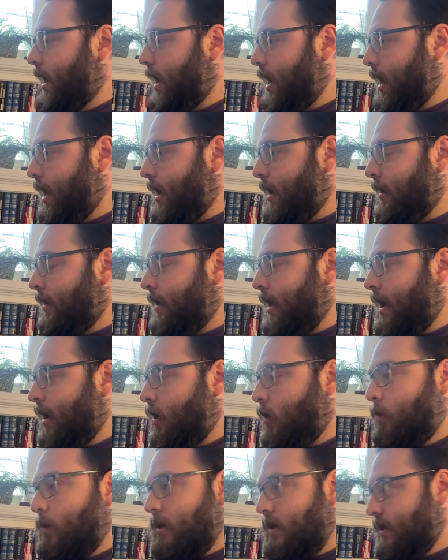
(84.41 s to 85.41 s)
And
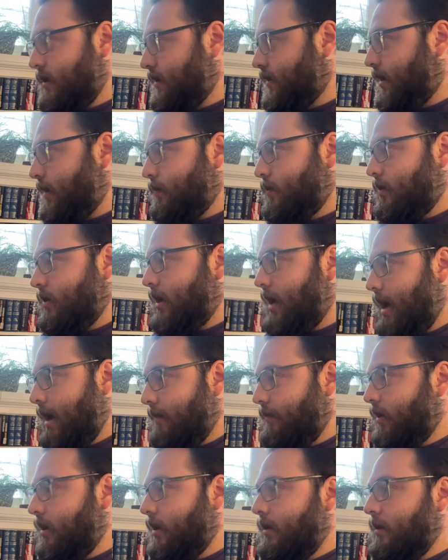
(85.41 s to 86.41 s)
that opens us up to
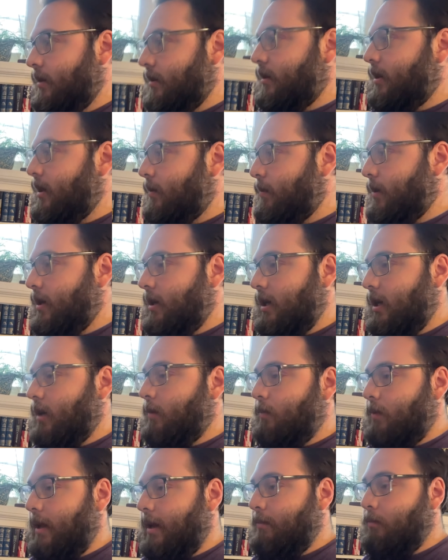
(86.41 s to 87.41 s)
having the ability
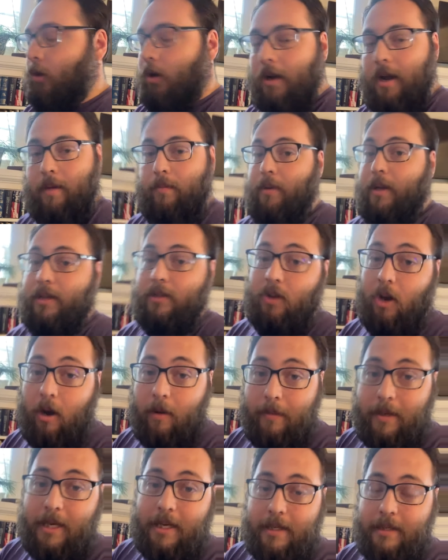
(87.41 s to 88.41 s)
to play more complex
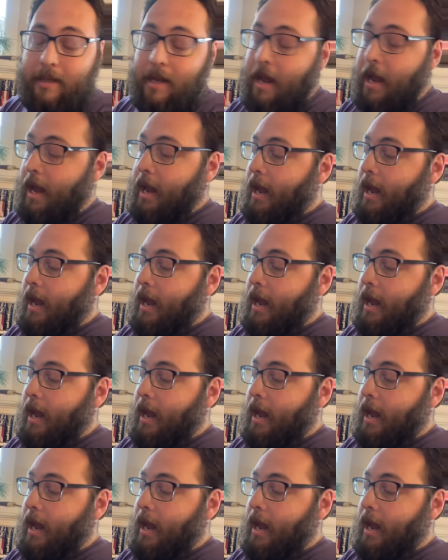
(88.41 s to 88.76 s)
harmonies.